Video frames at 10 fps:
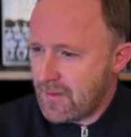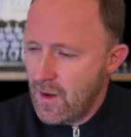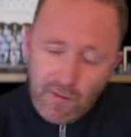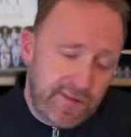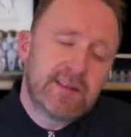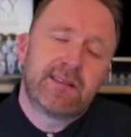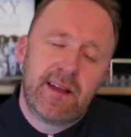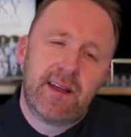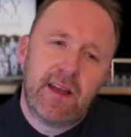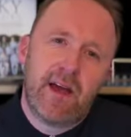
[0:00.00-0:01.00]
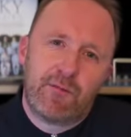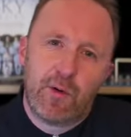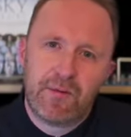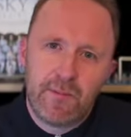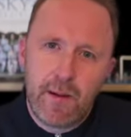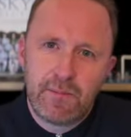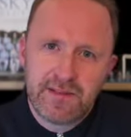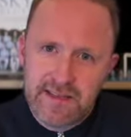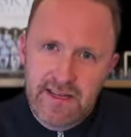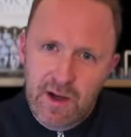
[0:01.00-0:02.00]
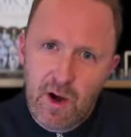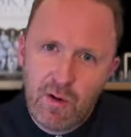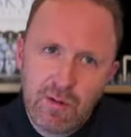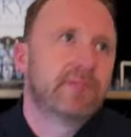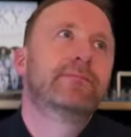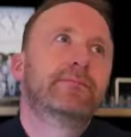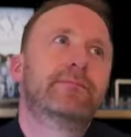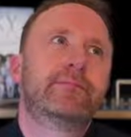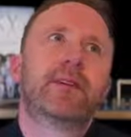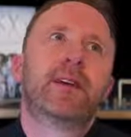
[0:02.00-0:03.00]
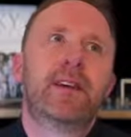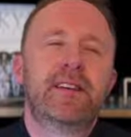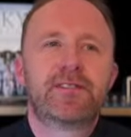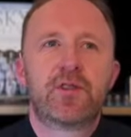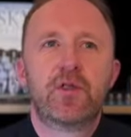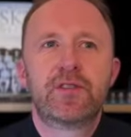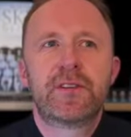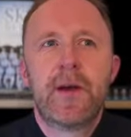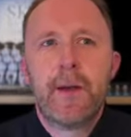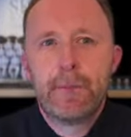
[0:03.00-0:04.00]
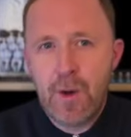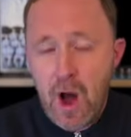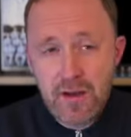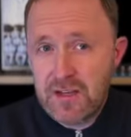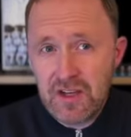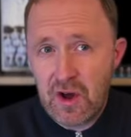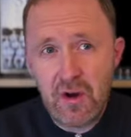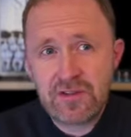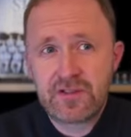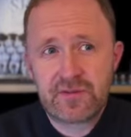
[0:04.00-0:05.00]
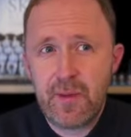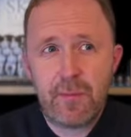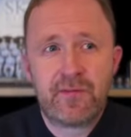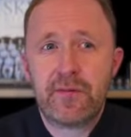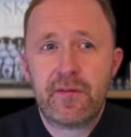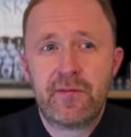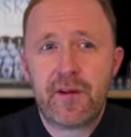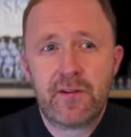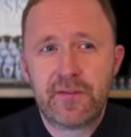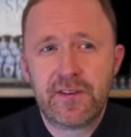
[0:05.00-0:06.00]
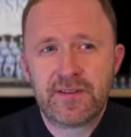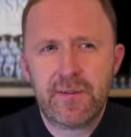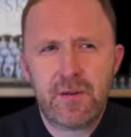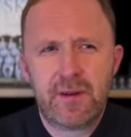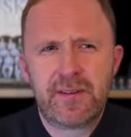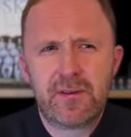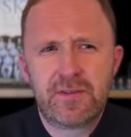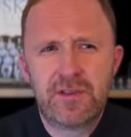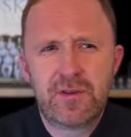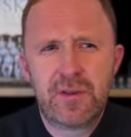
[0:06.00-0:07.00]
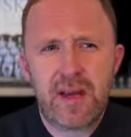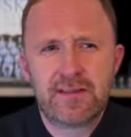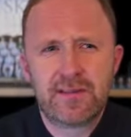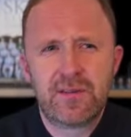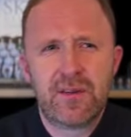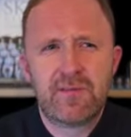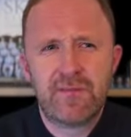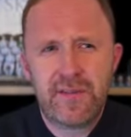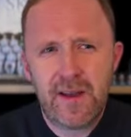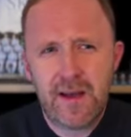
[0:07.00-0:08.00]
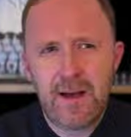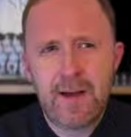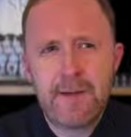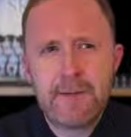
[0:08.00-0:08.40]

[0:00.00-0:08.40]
Obviously, everyone remembers the goal he scored, but I just remember from the very first moment. I think it was Newcastle and Villa,